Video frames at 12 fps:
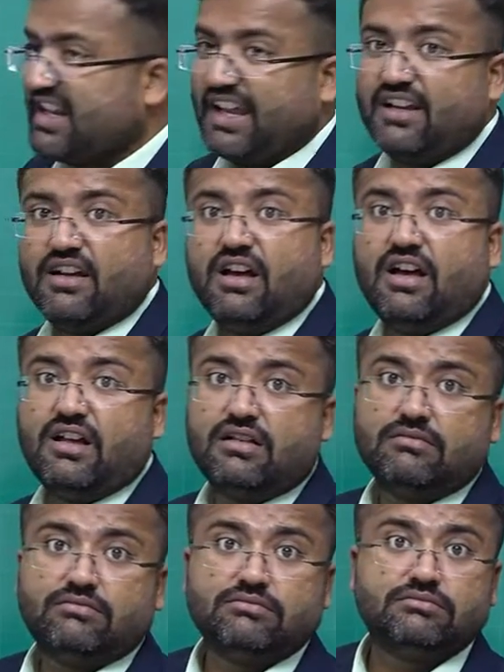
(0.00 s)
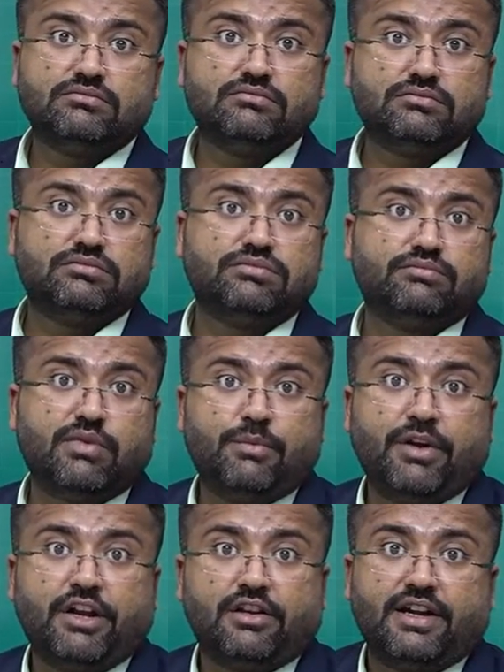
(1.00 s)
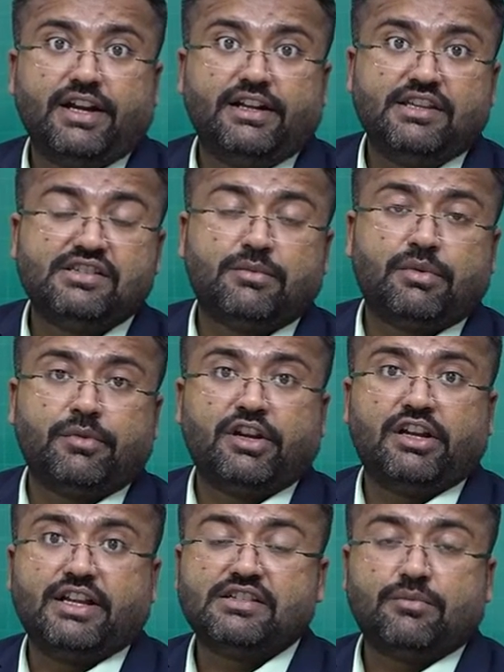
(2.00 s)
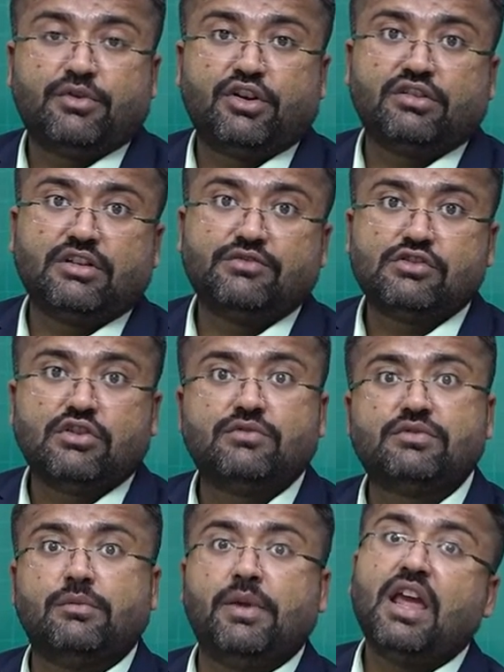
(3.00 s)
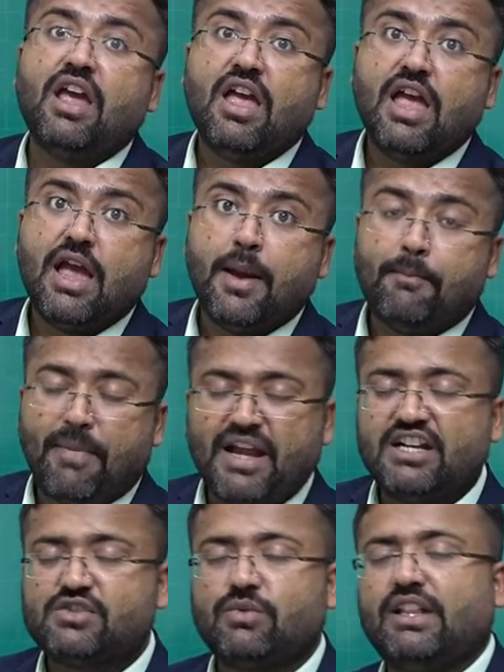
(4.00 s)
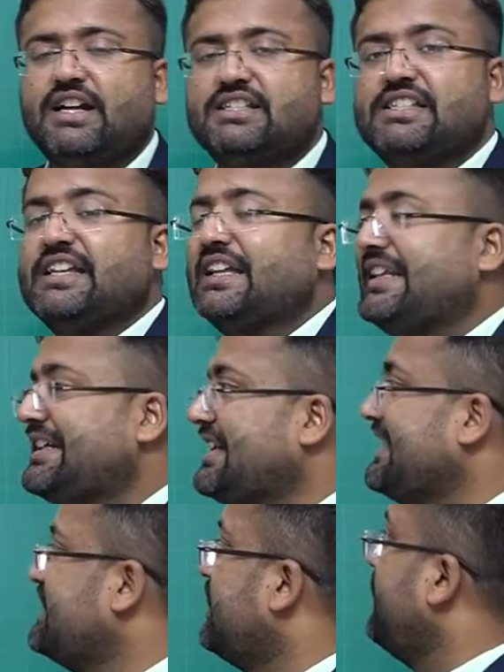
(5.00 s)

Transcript: line are perpendicular, right? These are perpendicular lines. The product of the slopes will be minus 1. That's the other condition